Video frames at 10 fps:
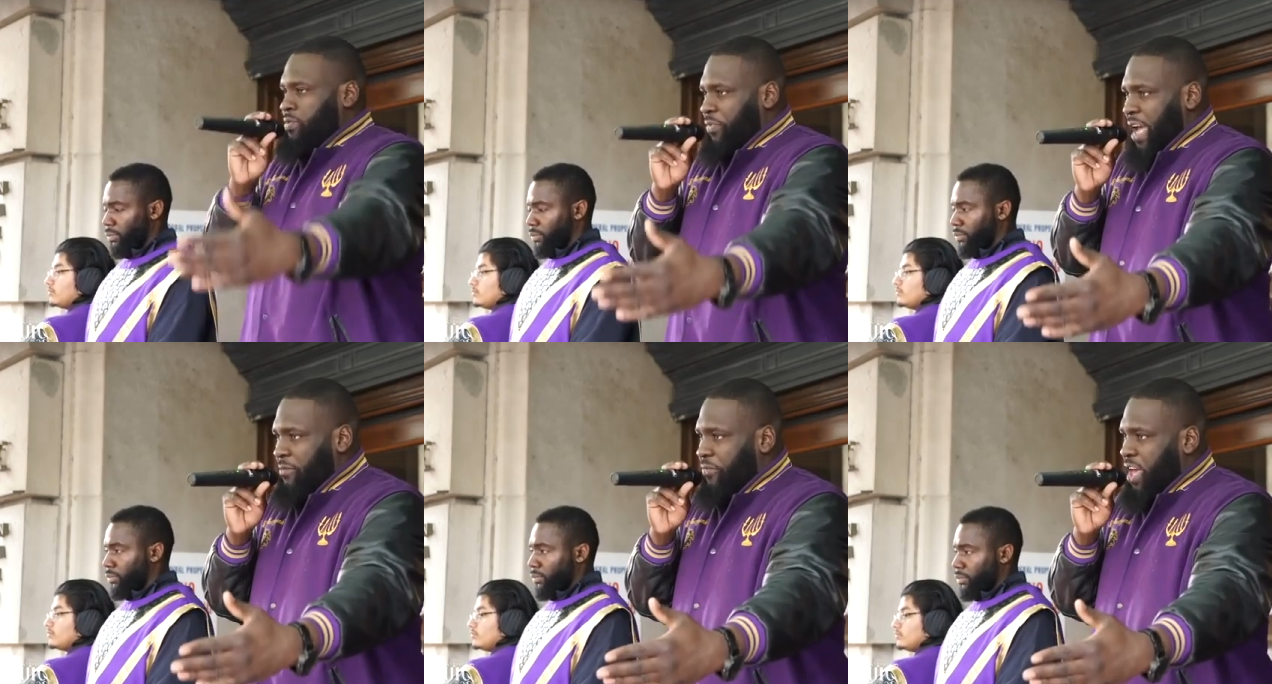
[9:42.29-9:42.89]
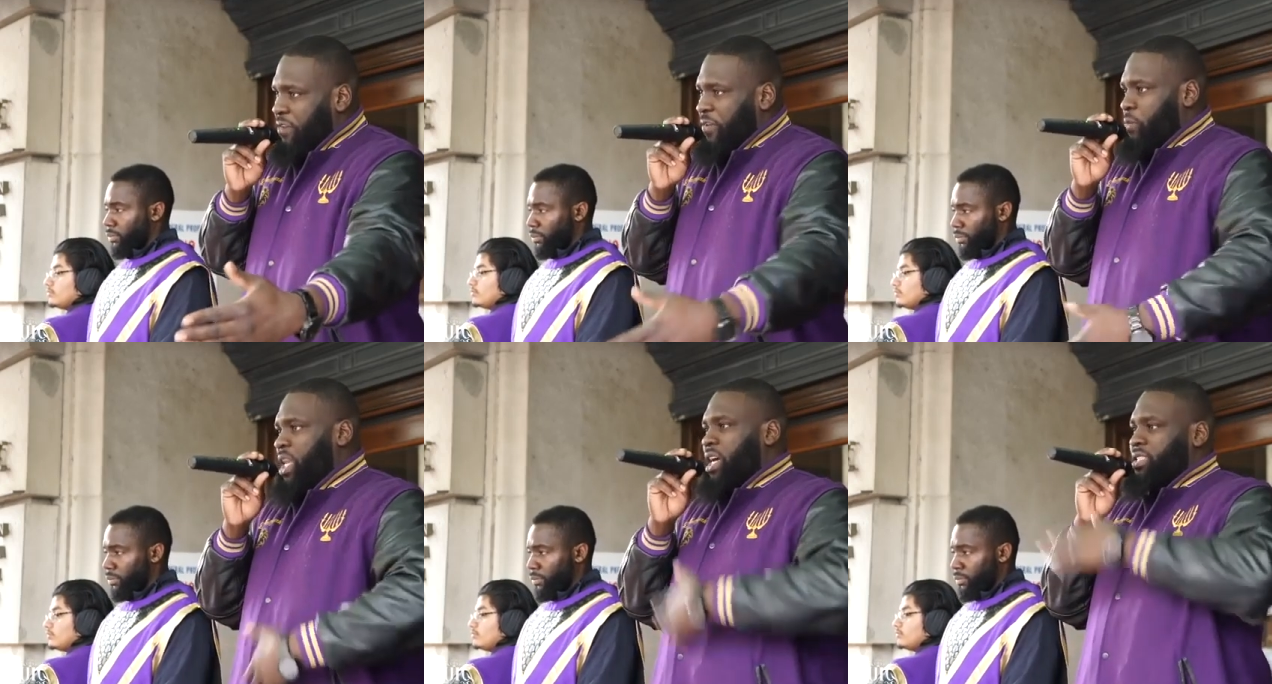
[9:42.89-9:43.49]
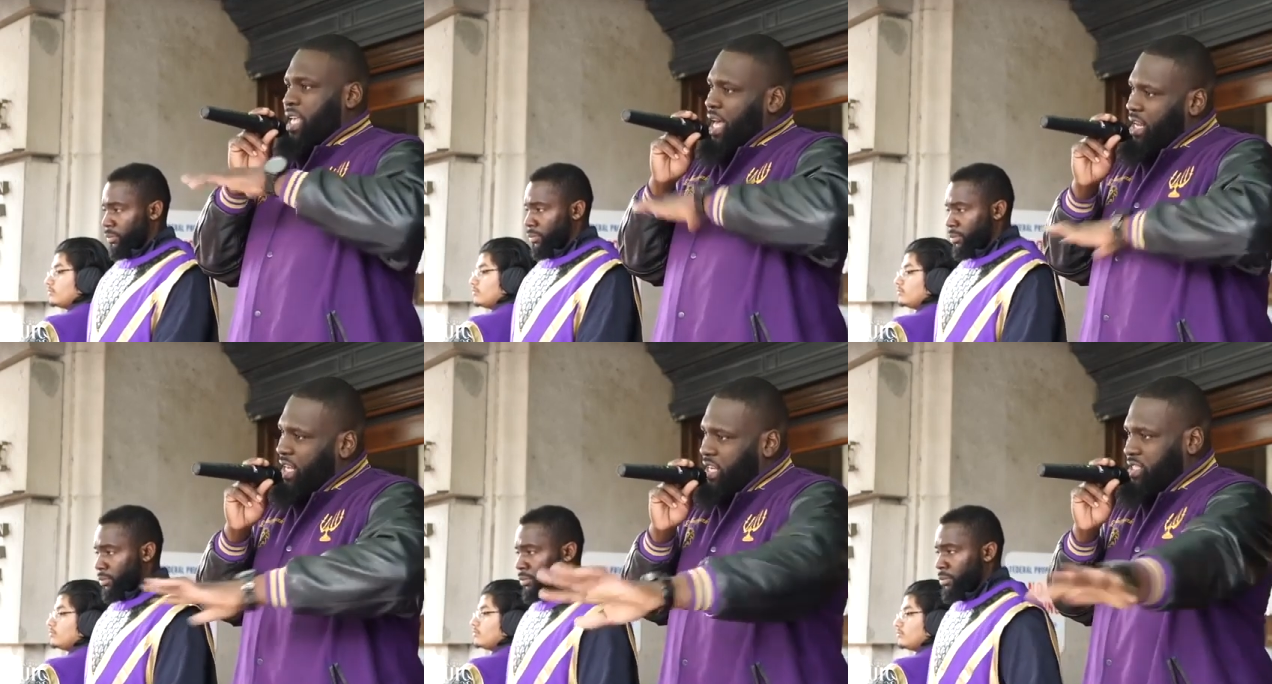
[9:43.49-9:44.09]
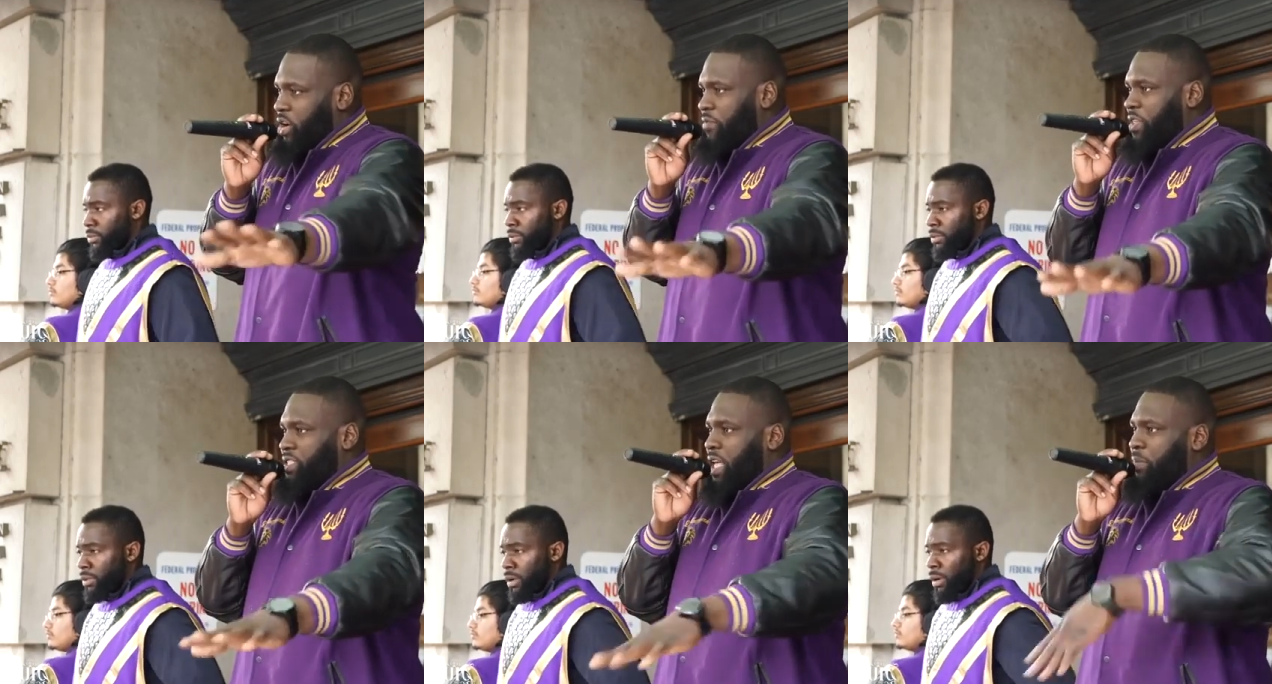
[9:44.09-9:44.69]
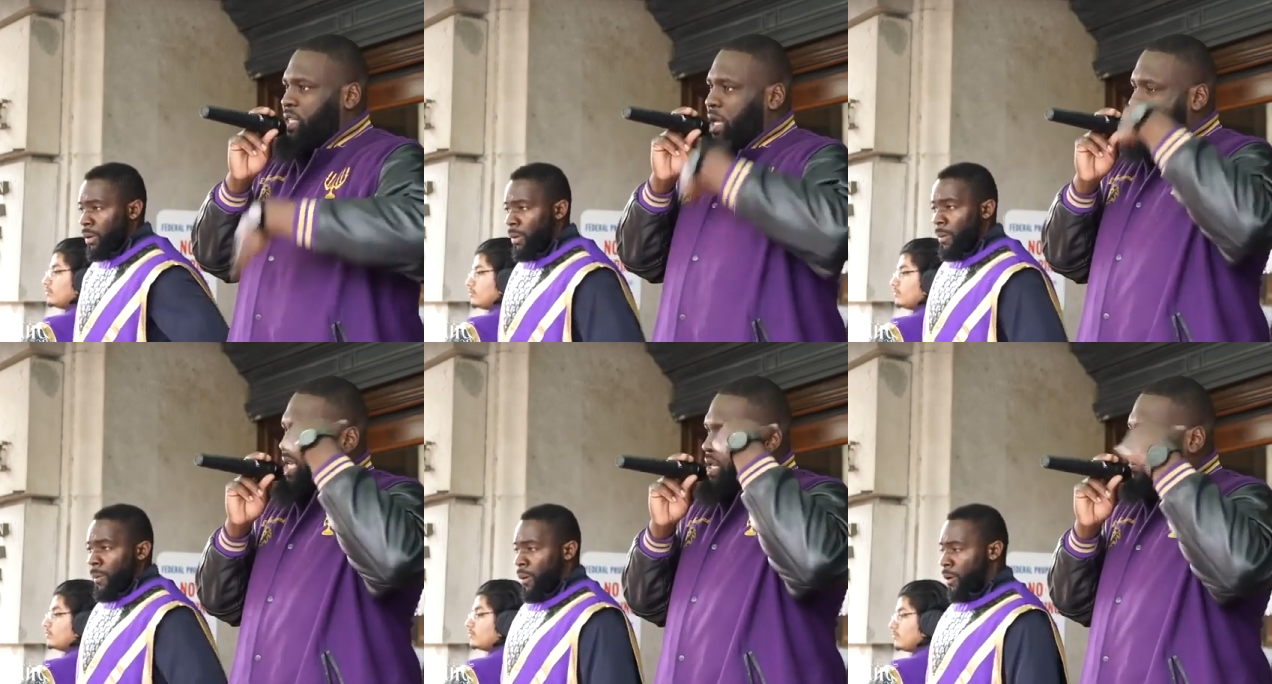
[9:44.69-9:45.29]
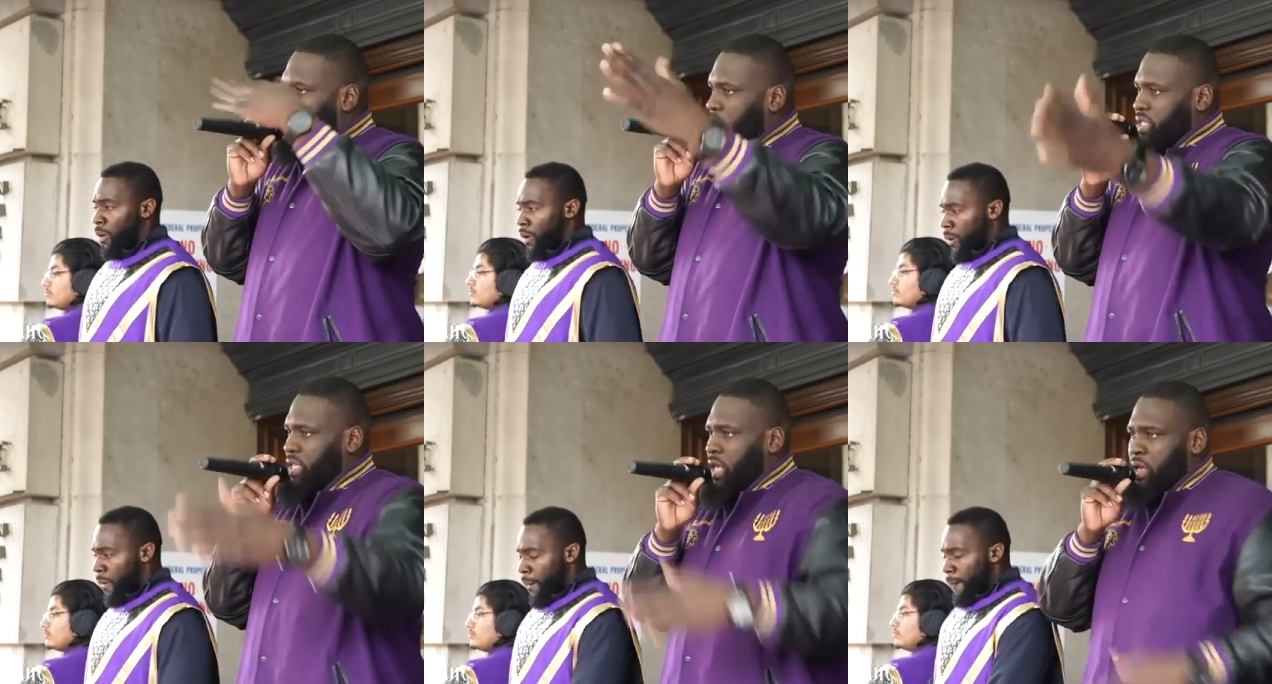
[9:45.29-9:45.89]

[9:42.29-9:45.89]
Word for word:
Speaker 1: find favor with us and let us off the Sabbath and make the boss